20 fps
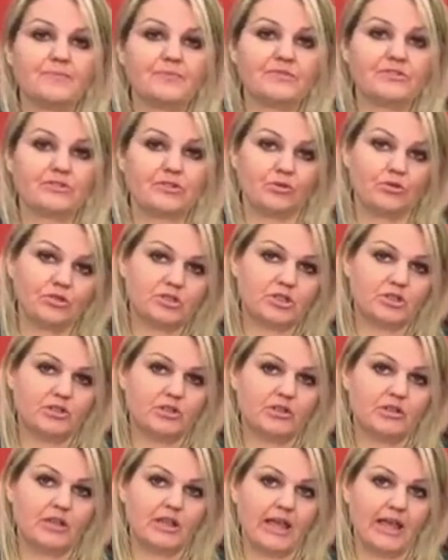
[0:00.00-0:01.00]

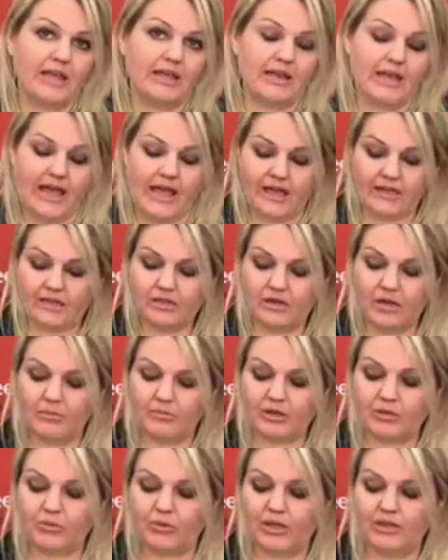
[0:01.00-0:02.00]
social, and economic
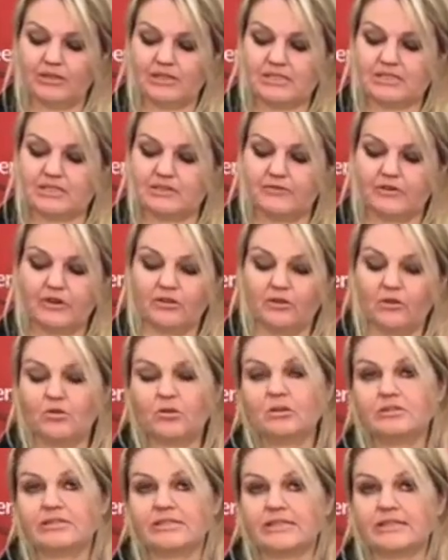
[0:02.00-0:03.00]
wellness of our local
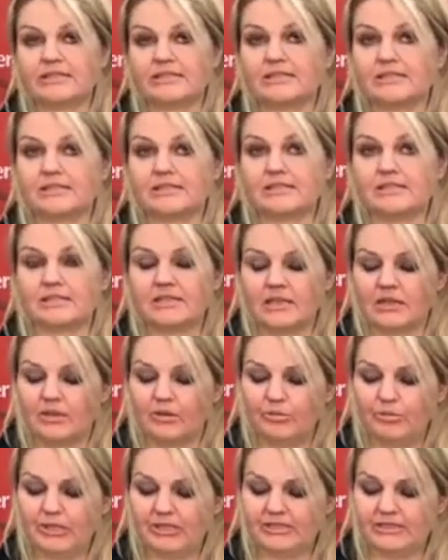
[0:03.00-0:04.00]
citizens,
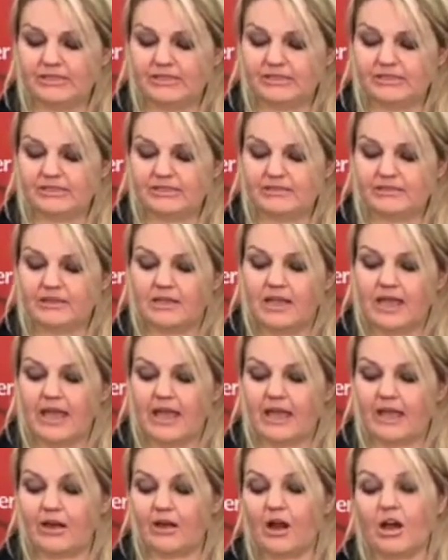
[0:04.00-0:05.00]
business,
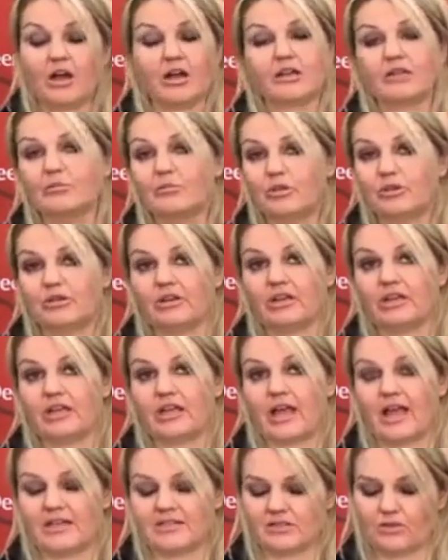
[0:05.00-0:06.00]
and our community
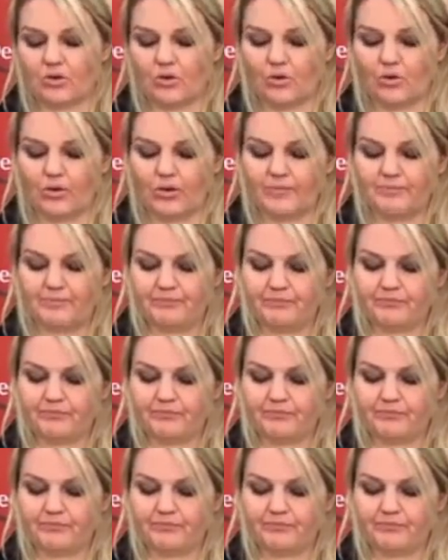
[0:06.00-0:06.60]
as a whole.